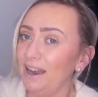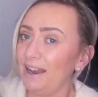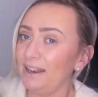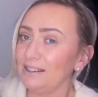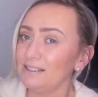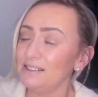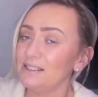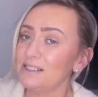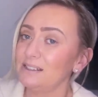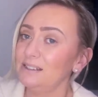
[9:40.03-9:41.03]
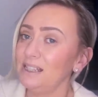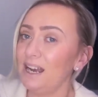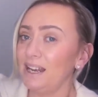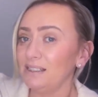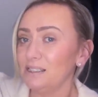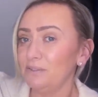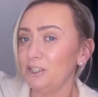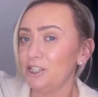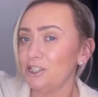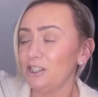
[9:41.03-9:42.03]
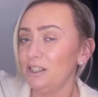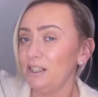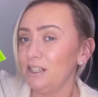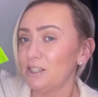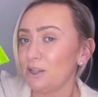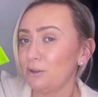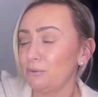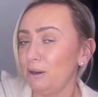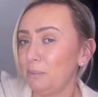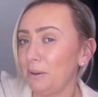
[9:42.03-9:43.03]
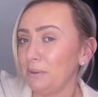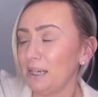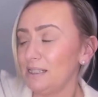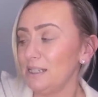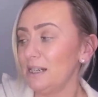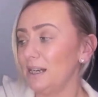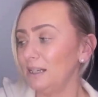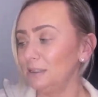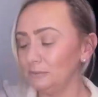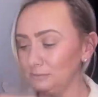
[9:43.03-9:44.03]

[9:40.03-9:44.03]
and the Aldi version is £3.99.